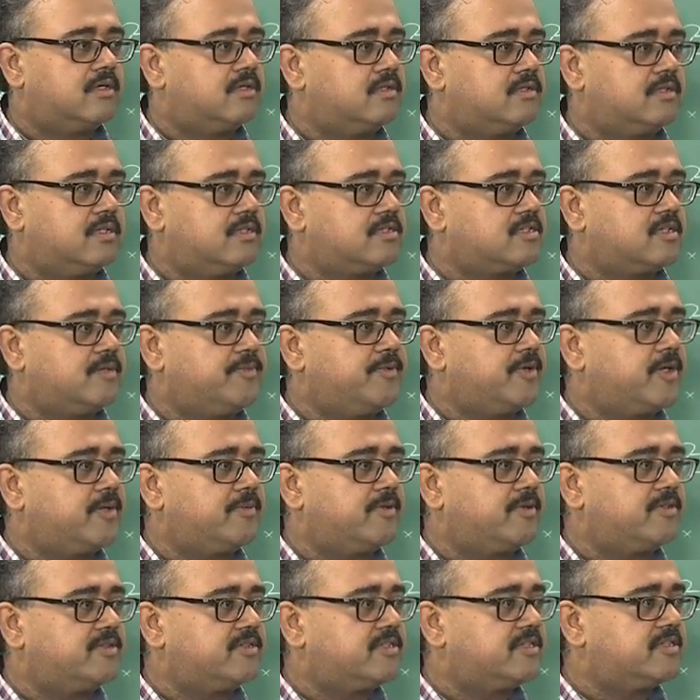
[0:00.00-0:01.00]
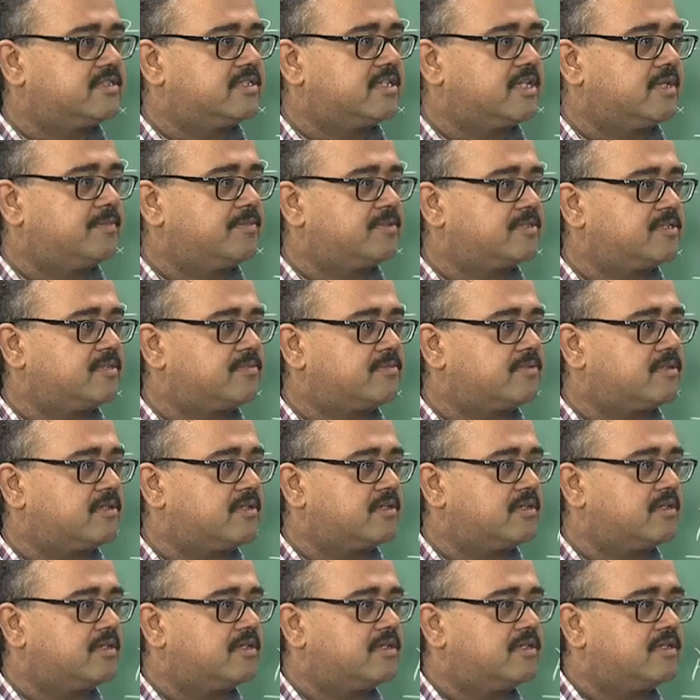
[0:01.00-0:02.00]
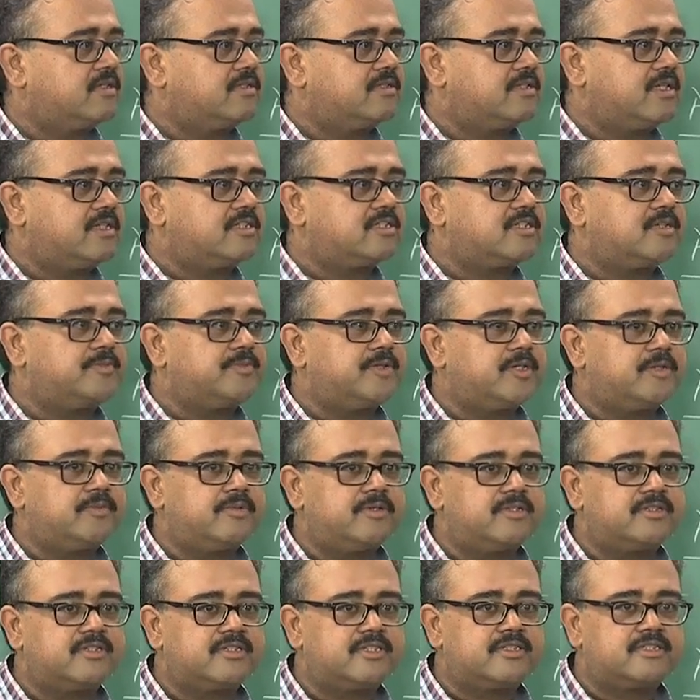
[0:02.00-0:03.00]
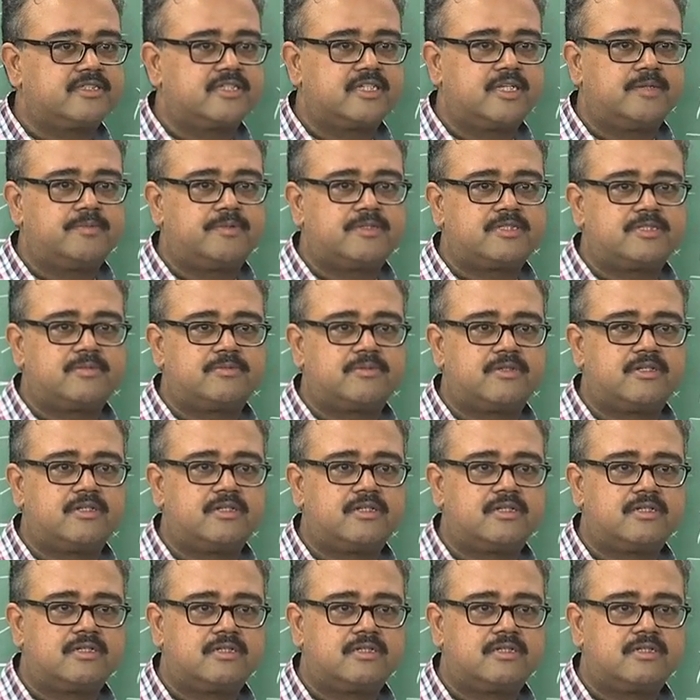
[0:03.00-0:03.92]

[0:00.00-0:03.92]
That's computable using a single perceptron. That's computable using a single perceptron?